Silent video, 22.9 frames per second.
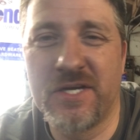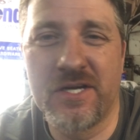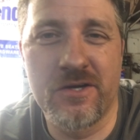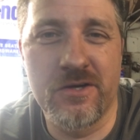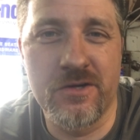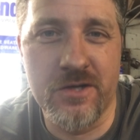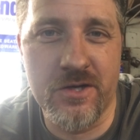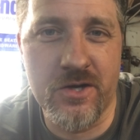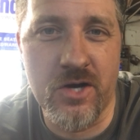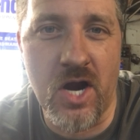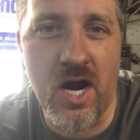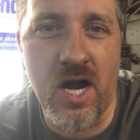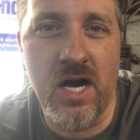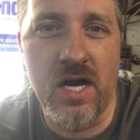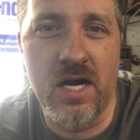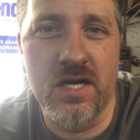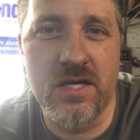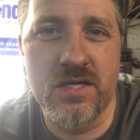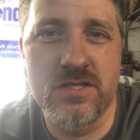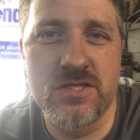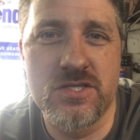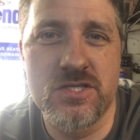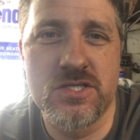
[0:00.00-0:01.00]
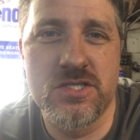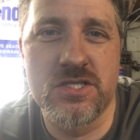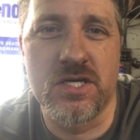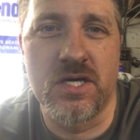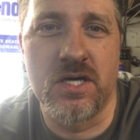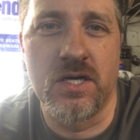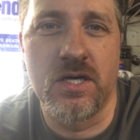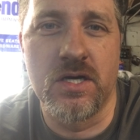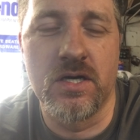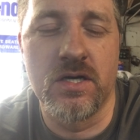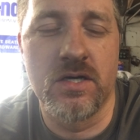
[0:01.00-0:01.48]
in the garage.
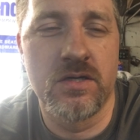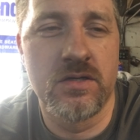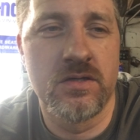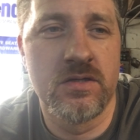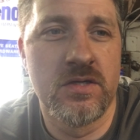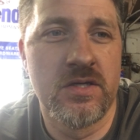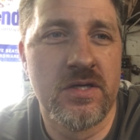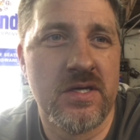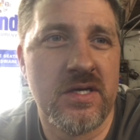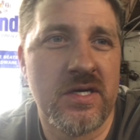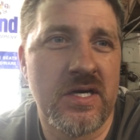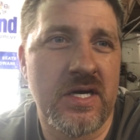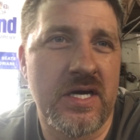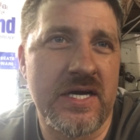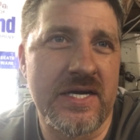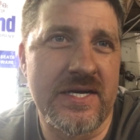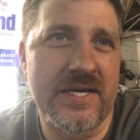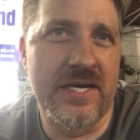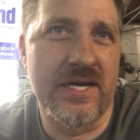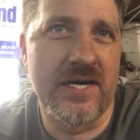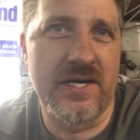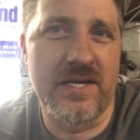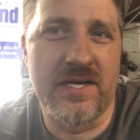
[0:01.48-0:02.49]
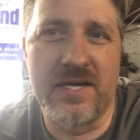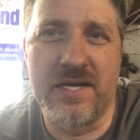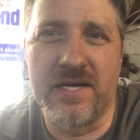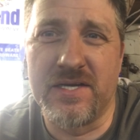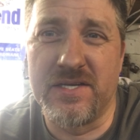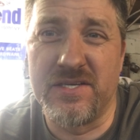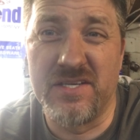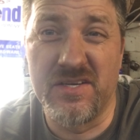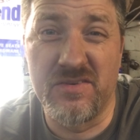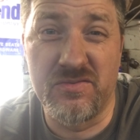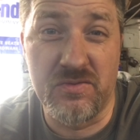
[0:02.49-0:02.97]
I got a
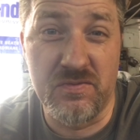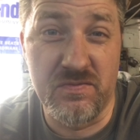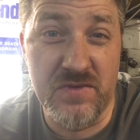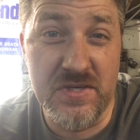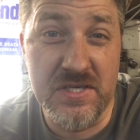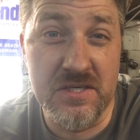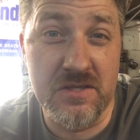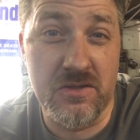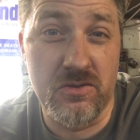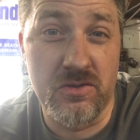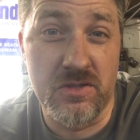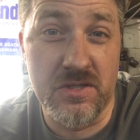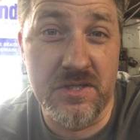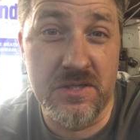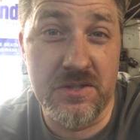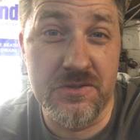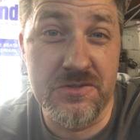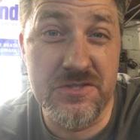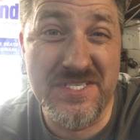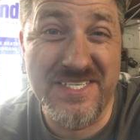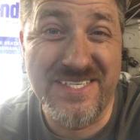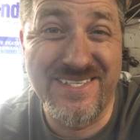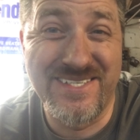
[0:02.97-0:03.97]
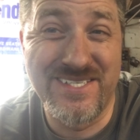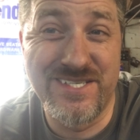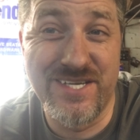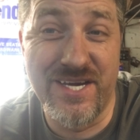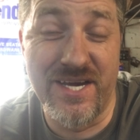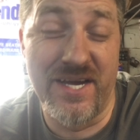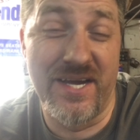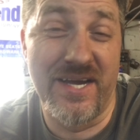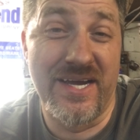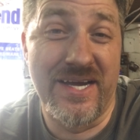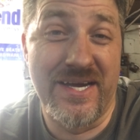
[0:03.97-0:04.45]
different vehicle in here
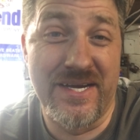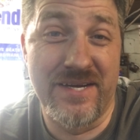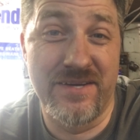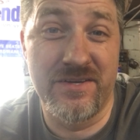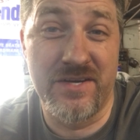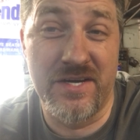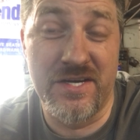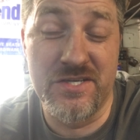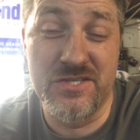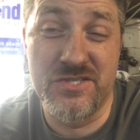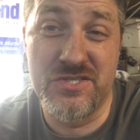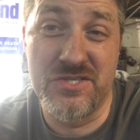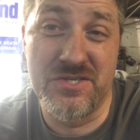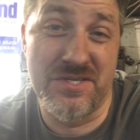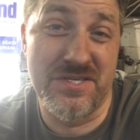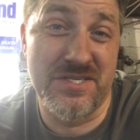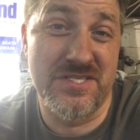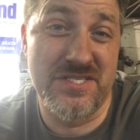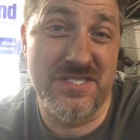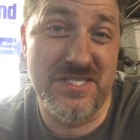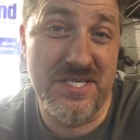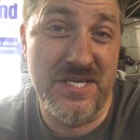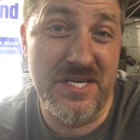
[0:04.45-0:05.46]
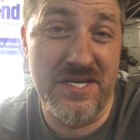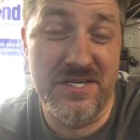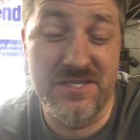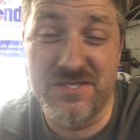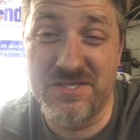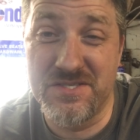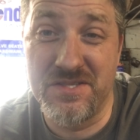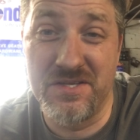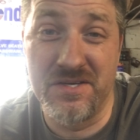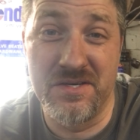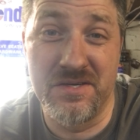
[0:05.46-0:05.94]
today, as you can see,
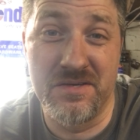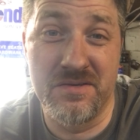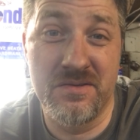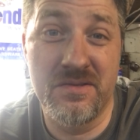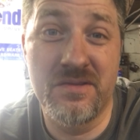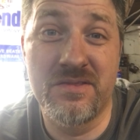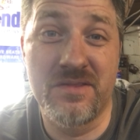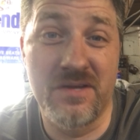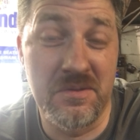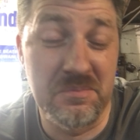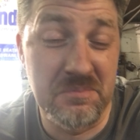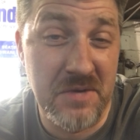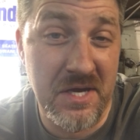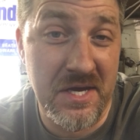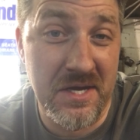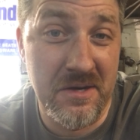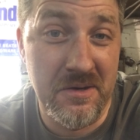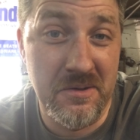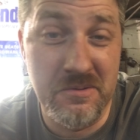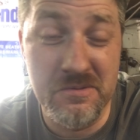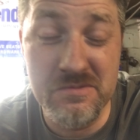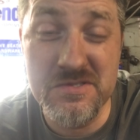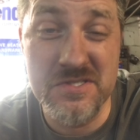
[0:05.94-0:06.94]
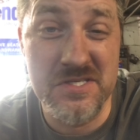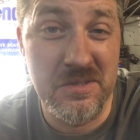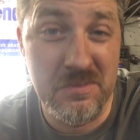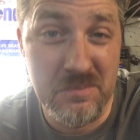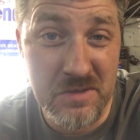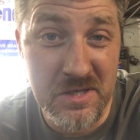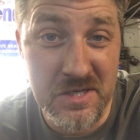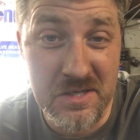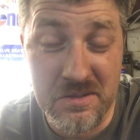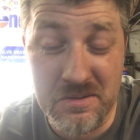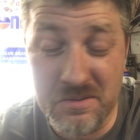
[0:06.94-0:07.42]
as the thumbnail, something
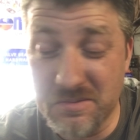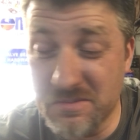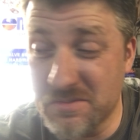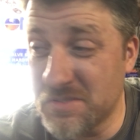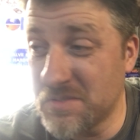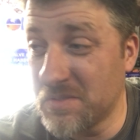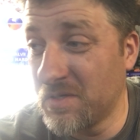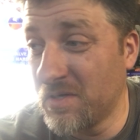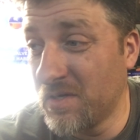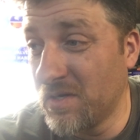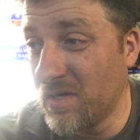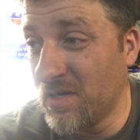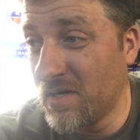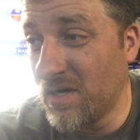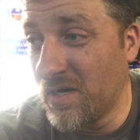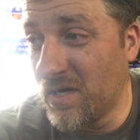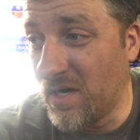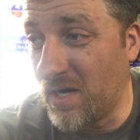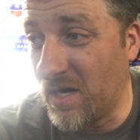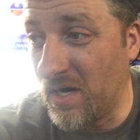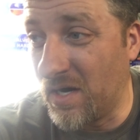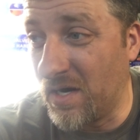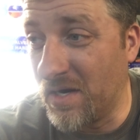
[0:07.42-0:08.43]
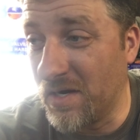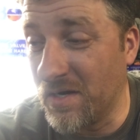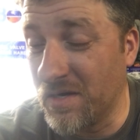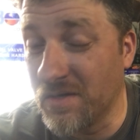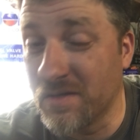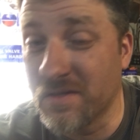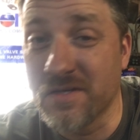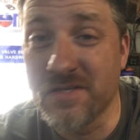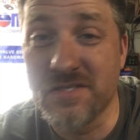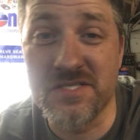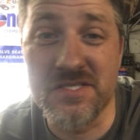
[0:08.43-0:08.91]
else.
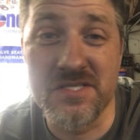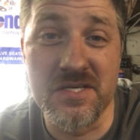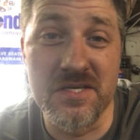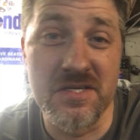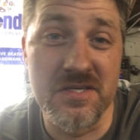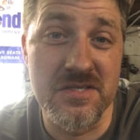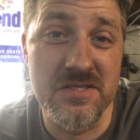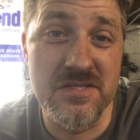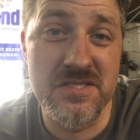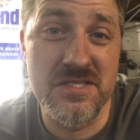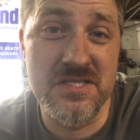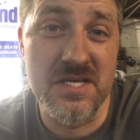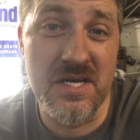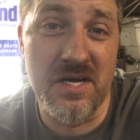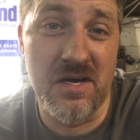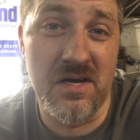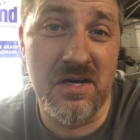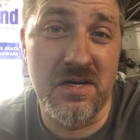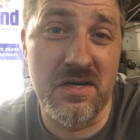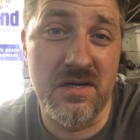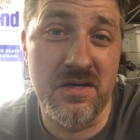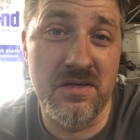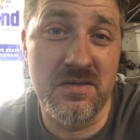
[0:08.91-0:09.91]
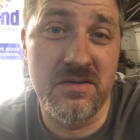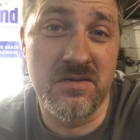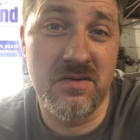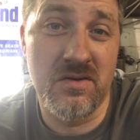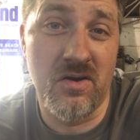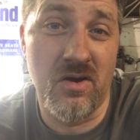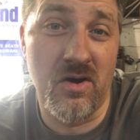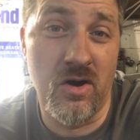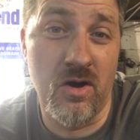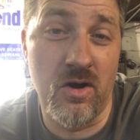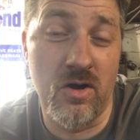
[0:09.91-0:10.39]
This is
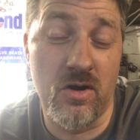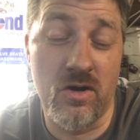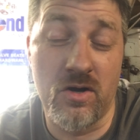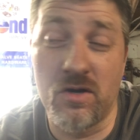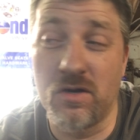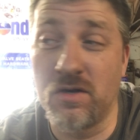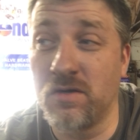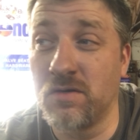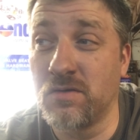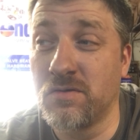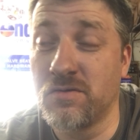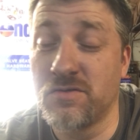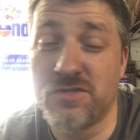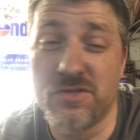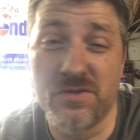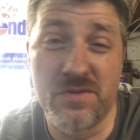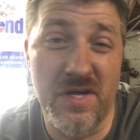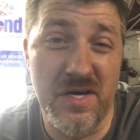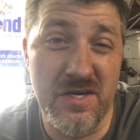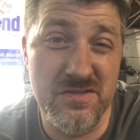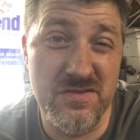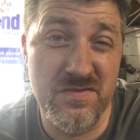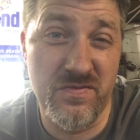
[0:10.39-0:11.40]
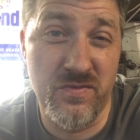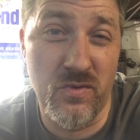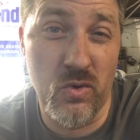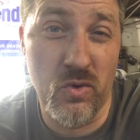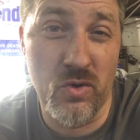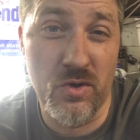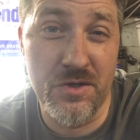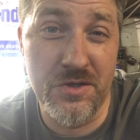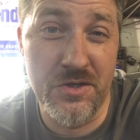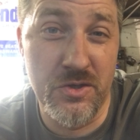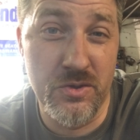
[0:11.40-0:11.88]
our
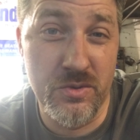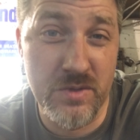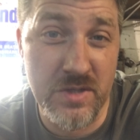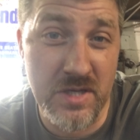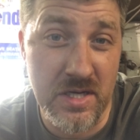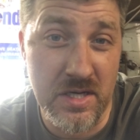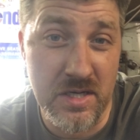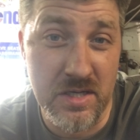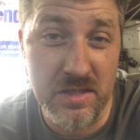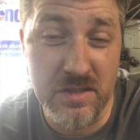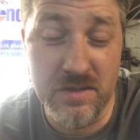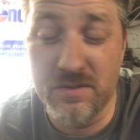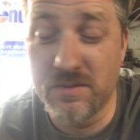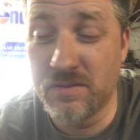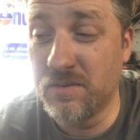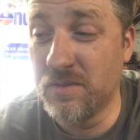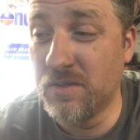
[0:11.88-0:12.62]
2004 Yukon